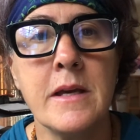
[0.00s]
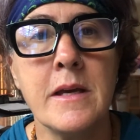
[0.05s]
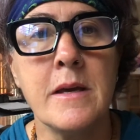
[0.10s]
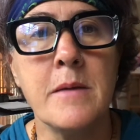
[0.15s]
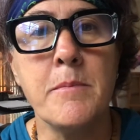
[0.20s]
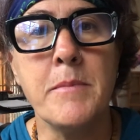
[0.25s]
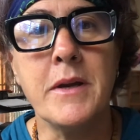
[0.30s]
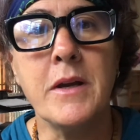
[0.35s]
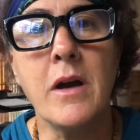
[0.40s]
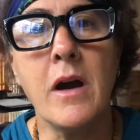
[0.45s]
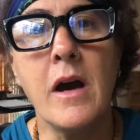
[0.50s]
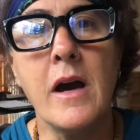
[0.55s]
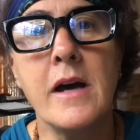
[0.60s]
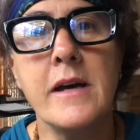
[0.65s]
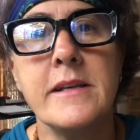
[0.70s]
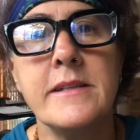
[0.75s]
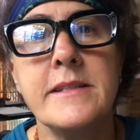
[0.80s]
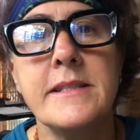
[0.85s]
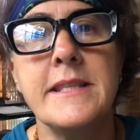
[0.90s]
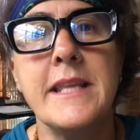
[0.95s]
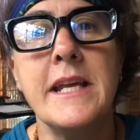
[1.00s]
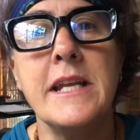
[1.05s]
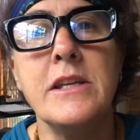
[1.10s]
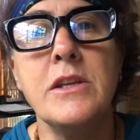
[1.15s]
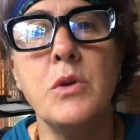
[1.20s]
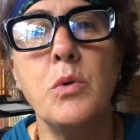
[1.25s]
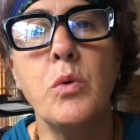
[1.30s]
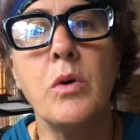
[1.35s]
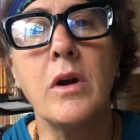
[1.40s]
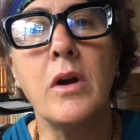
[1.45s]
Because then
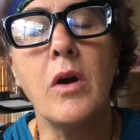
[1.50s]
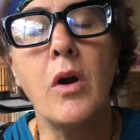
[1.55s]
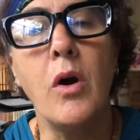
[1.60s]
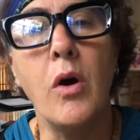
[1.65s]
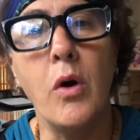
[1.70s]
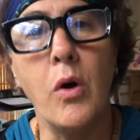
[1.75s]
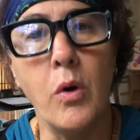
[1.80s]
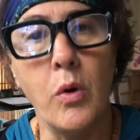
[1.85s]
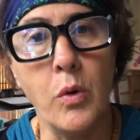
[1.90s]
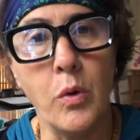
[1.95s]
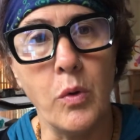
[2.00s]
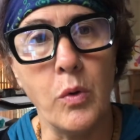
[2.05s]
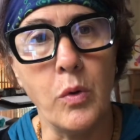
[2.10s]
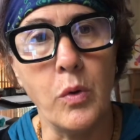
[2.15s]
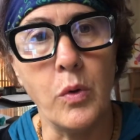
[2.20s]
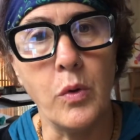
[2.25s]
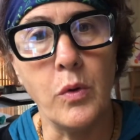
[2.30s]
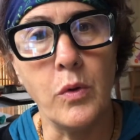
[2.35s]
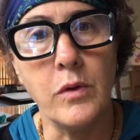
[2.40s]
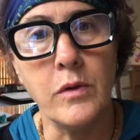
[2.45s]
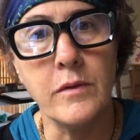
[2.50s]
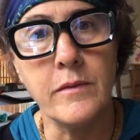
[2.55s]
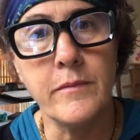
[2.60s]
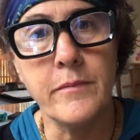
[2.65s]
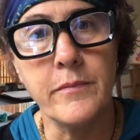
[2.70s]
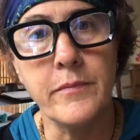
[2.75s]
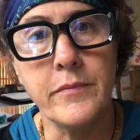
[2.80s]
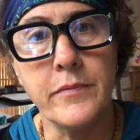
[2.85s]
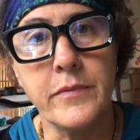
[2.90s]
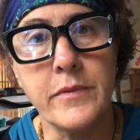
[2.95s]
you are whole.
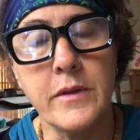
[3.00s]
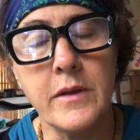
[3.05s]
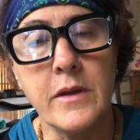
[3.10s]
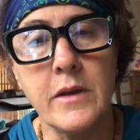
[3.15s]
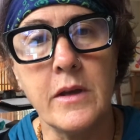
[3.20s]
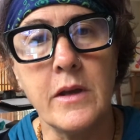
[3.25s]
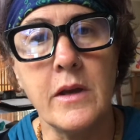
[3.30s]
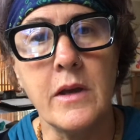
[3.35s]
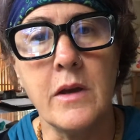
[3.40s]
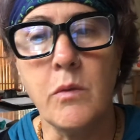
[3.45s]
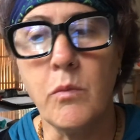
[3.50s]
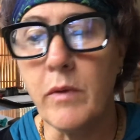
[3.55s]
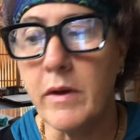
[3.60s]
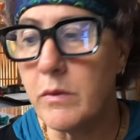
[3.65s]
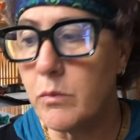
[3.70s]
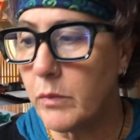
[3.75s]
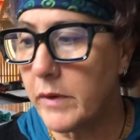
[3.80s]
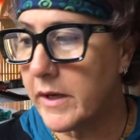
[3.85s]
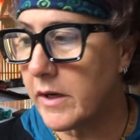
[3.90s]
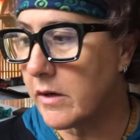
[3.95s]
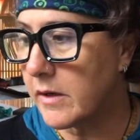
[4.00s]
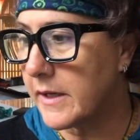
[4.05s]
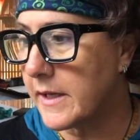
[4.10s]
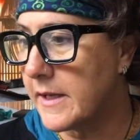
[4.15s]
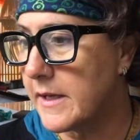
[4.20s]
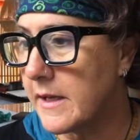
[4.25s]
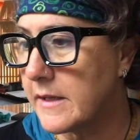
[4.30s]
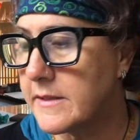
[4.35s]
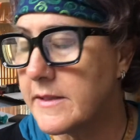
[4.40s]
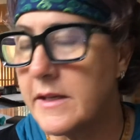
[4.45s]
When we are
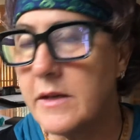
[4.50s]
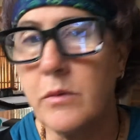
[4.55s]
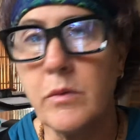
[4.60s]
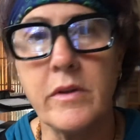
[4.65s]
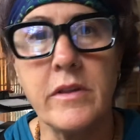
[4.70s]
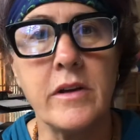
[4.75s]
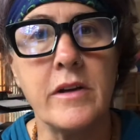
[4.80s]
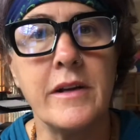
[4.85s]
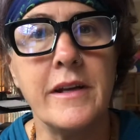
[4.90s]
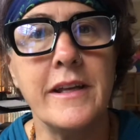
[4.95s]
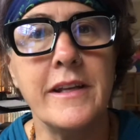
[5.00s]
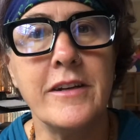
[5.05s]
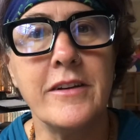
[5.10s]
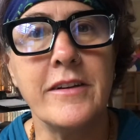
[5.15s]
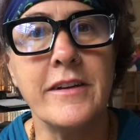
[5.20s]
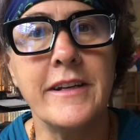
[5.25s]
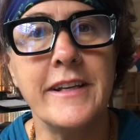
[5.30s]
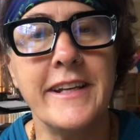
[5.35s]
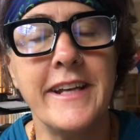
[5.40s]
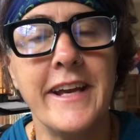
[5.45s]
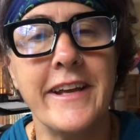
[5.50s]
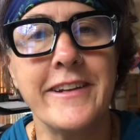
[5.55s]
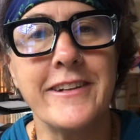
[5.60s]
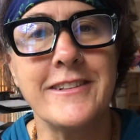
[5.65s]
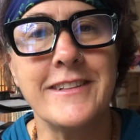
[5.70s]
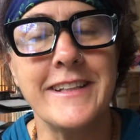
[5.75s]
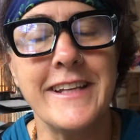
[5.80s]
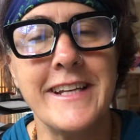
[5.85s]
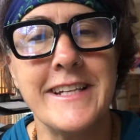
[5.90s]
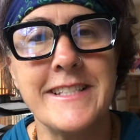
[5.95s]
connected with our inner and outer
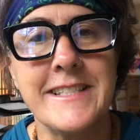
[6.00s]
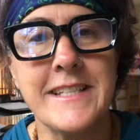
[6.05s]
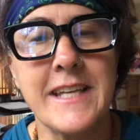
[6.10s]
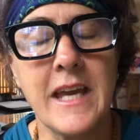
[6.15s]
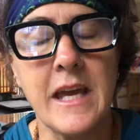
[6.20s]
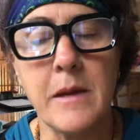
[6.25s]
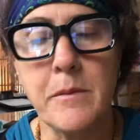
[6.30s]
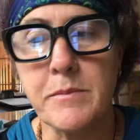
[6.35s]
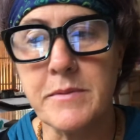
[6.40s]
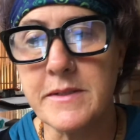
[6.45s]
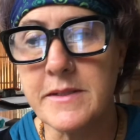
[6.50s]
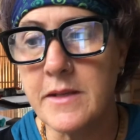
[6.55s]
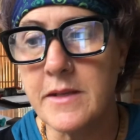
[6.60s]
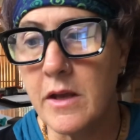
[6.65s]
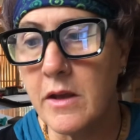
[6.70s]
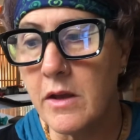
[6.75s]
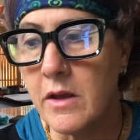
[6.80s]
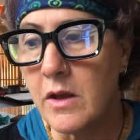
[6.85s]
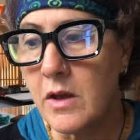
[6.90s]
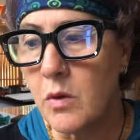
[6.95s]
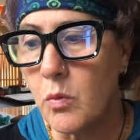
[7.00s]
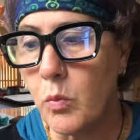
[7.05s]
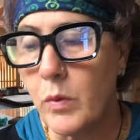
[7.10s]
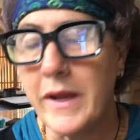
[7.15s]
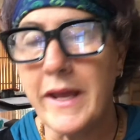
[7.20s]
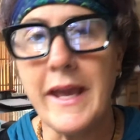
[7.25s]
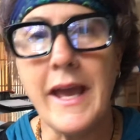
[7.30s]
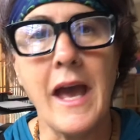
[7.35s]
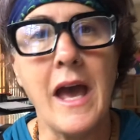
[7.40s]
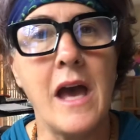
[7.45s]
landscapes, we
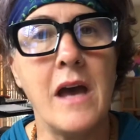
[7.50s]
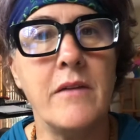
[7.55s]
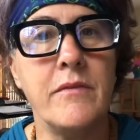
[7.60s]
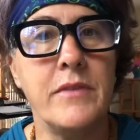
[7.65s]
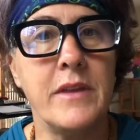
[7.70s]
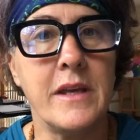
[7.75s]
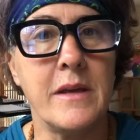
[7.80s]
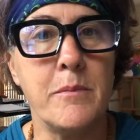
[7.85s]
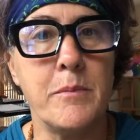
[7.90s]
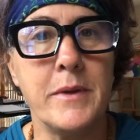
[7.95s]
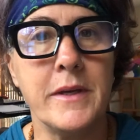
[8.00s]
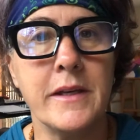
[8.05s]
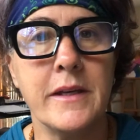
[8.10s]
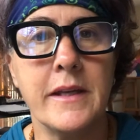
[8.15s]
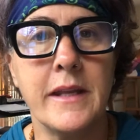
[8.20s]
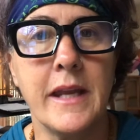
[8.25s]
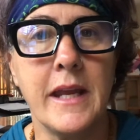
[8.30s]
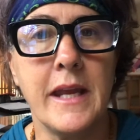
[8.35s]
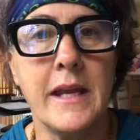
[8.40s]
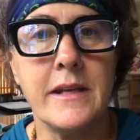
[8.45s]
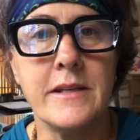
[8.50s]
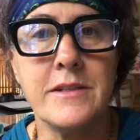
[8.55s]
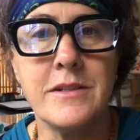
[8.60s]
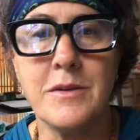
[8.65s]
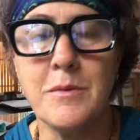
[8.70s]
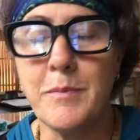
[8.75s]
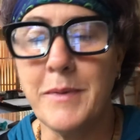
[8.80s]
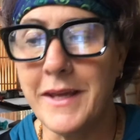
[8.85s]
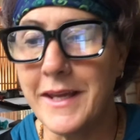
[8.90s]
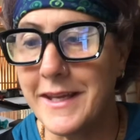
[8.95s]
have the ability to
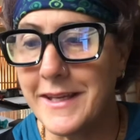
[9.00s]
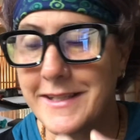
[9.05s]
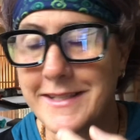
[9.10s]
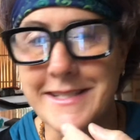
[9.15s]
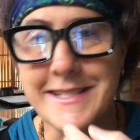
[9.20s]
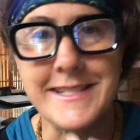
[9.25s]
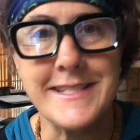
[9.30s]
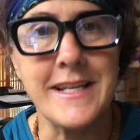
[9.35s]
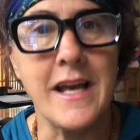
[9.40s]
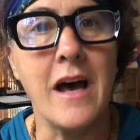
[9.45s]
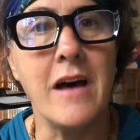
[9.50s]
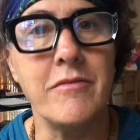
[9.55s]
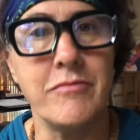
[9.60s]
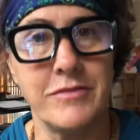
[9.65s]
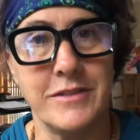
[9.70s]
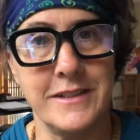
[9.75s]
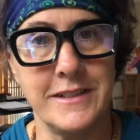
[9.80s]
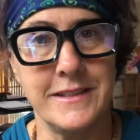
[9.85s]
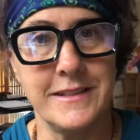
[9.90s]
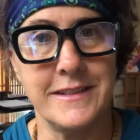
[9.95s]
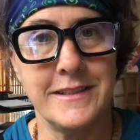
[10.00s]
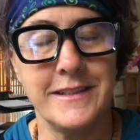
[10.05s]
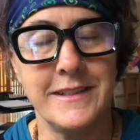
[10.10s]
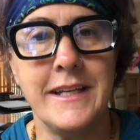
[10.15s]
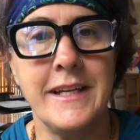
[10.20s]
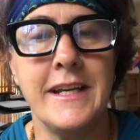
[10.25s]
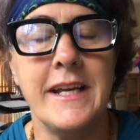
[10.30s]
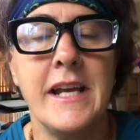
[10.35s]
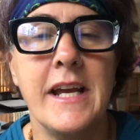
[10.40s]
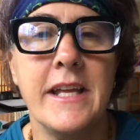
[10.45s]
be sovereign
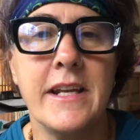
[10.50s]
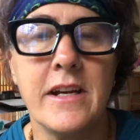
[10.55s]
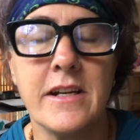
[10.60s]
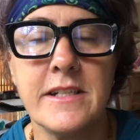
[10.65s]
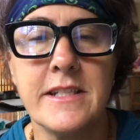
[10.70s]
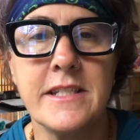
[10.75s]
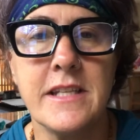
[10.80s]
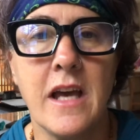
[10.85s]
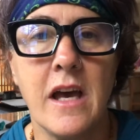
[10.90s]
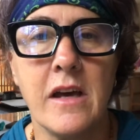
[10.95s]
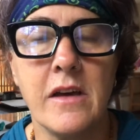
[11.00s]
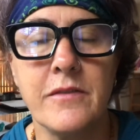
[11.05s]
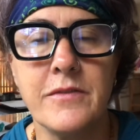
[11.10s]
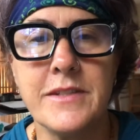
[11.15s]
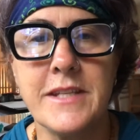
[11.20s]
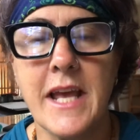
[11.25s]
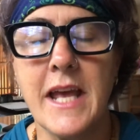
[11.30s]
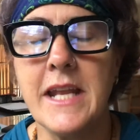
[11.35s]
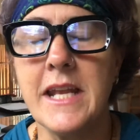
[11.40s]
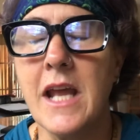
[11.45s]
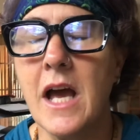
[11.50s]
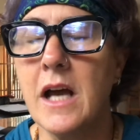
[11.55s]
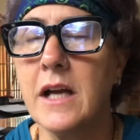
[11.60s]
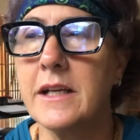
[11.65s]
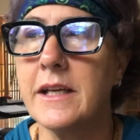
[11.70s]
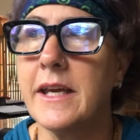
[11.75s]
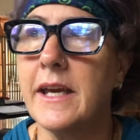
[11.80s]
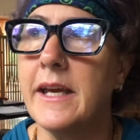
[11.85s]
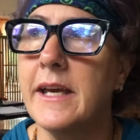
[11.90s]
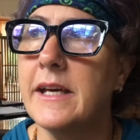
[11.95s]
in ourselves and not
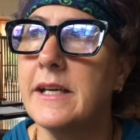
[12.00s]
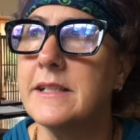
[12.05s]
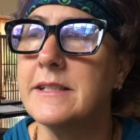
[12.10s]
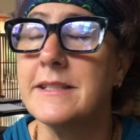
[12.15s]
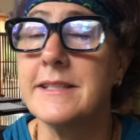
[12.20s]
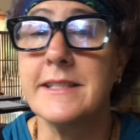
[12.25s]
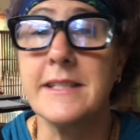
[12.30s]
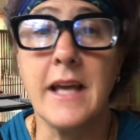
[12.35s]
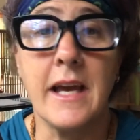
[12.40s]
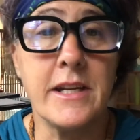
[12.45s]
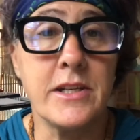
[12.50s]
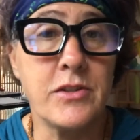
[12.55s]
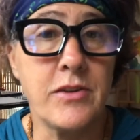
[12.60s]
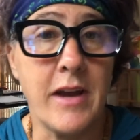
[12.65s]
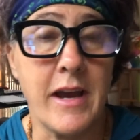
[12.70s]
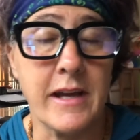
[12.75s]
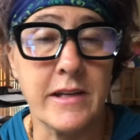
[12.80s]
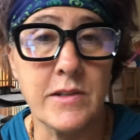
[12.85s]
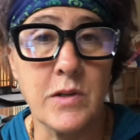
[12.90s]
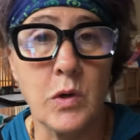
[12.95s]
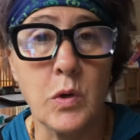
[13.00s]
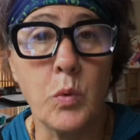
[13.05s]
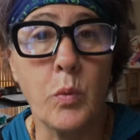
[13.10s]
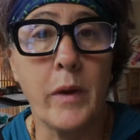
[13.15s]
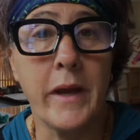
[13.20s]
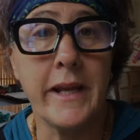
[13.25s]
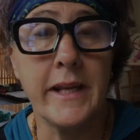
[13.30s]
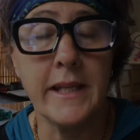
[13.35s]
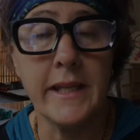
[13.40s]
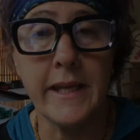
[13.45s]
get sidetracked or
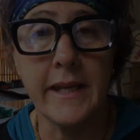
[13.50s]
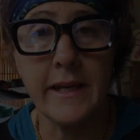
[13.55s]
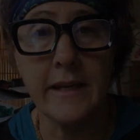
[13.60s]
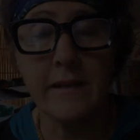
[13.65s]
waylaid.